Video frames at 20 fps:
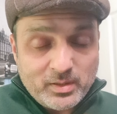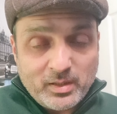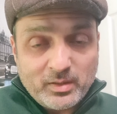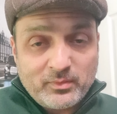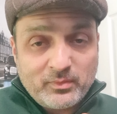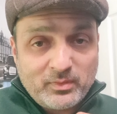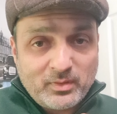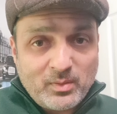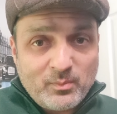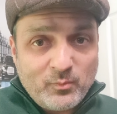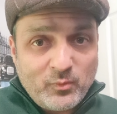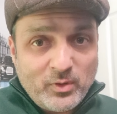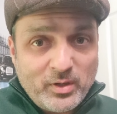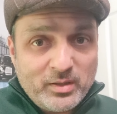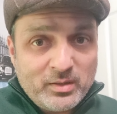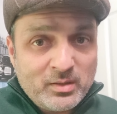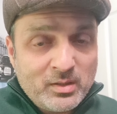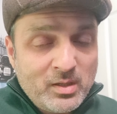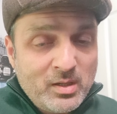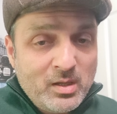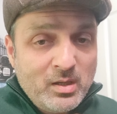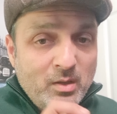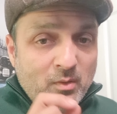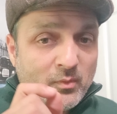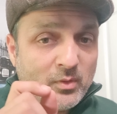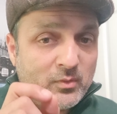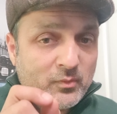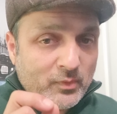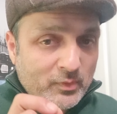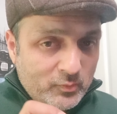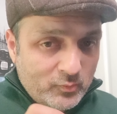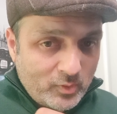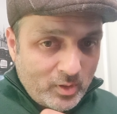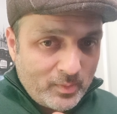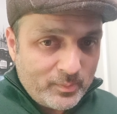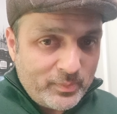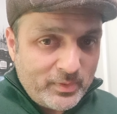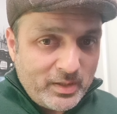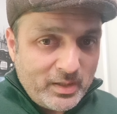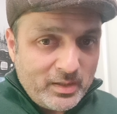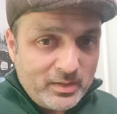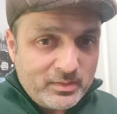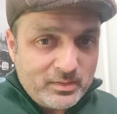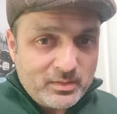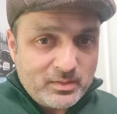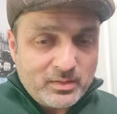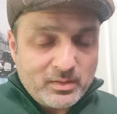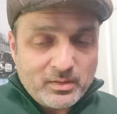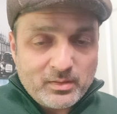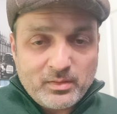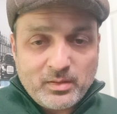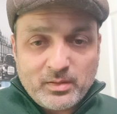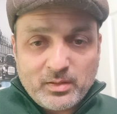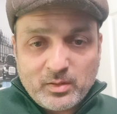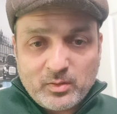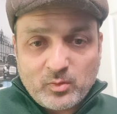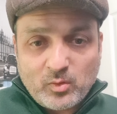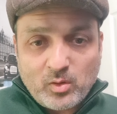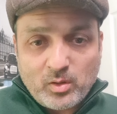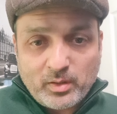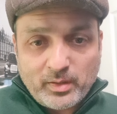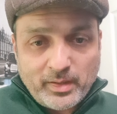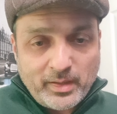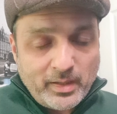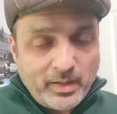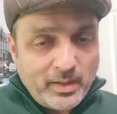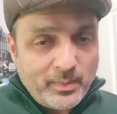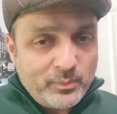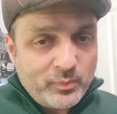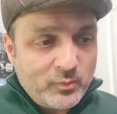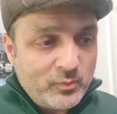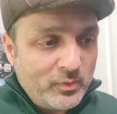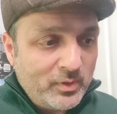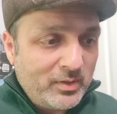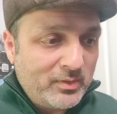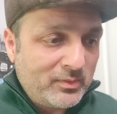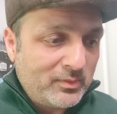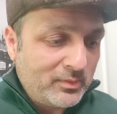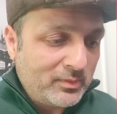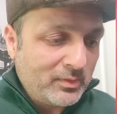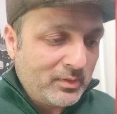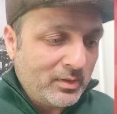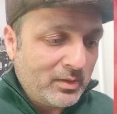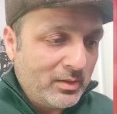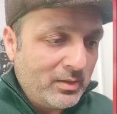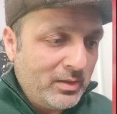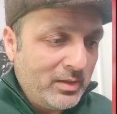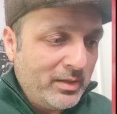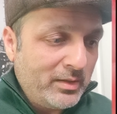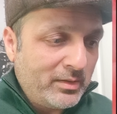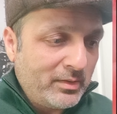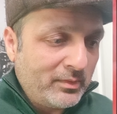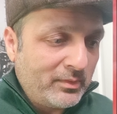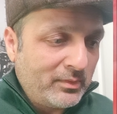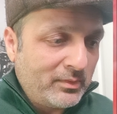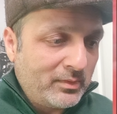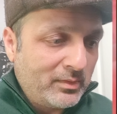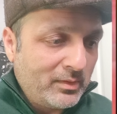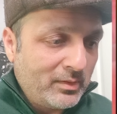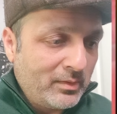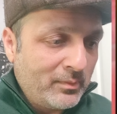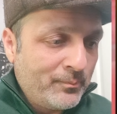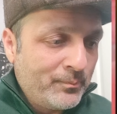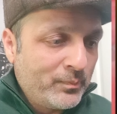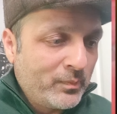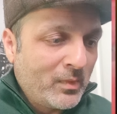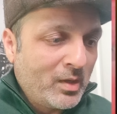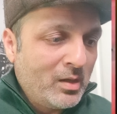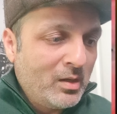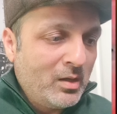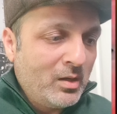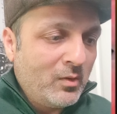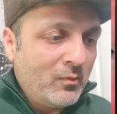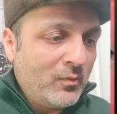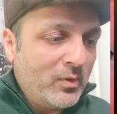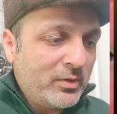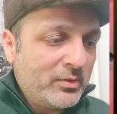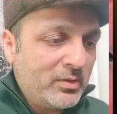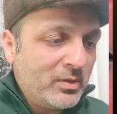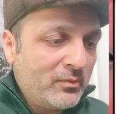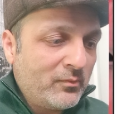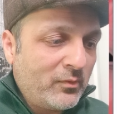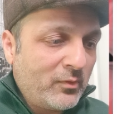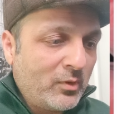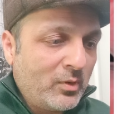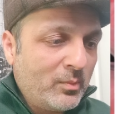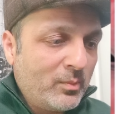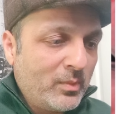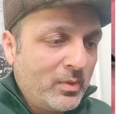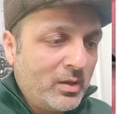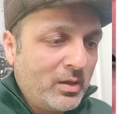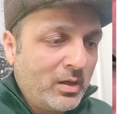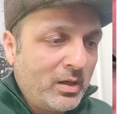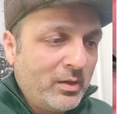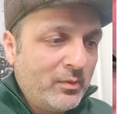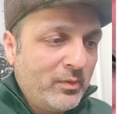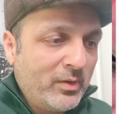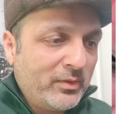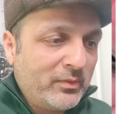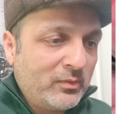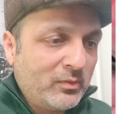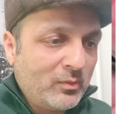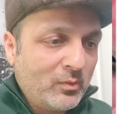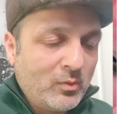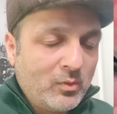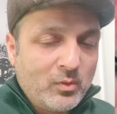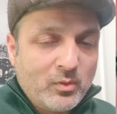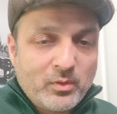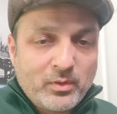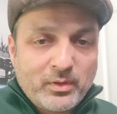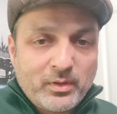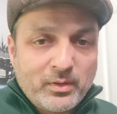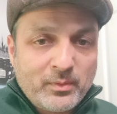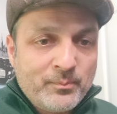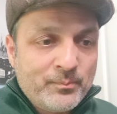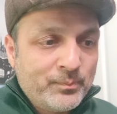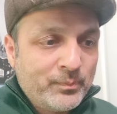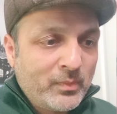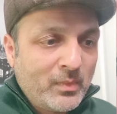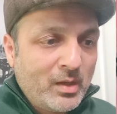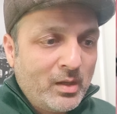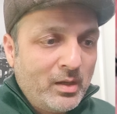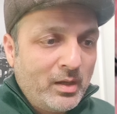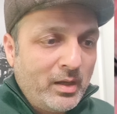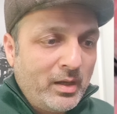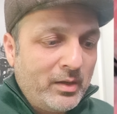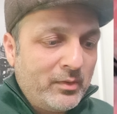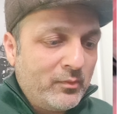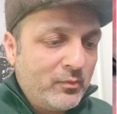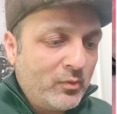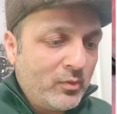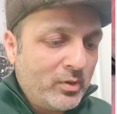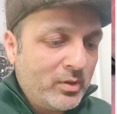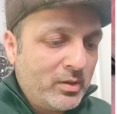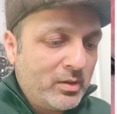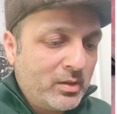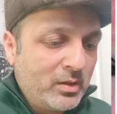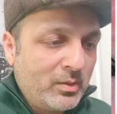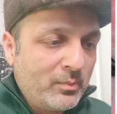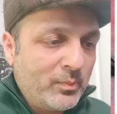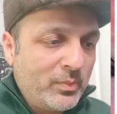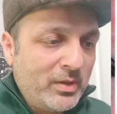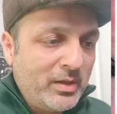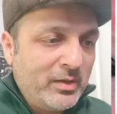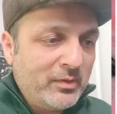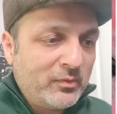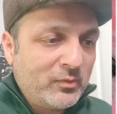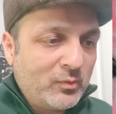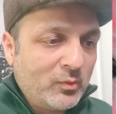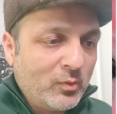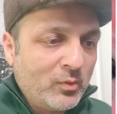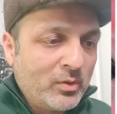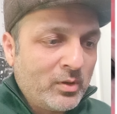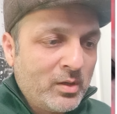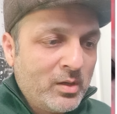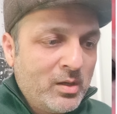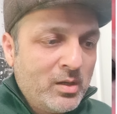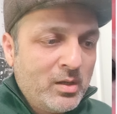some point, which was to update the TikTok app to its latest version from iOS or Android Play Store,